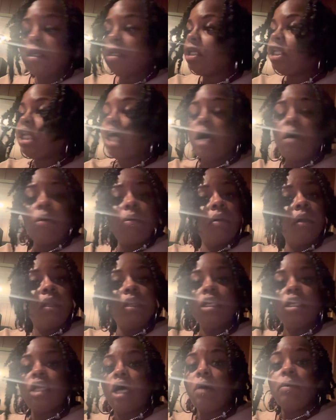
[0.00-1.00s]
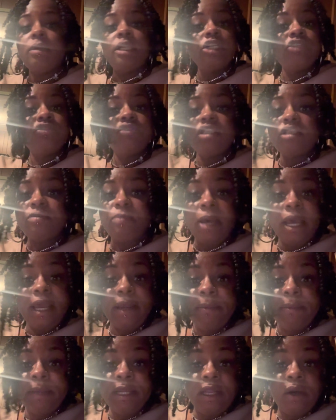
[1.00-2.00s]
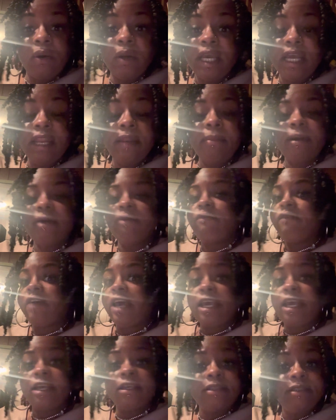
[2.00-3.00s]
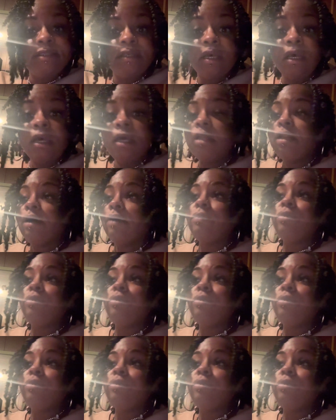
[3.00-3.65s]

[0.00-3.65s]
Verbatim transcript: Don't don't disrespect me. Don't get in my face. Don't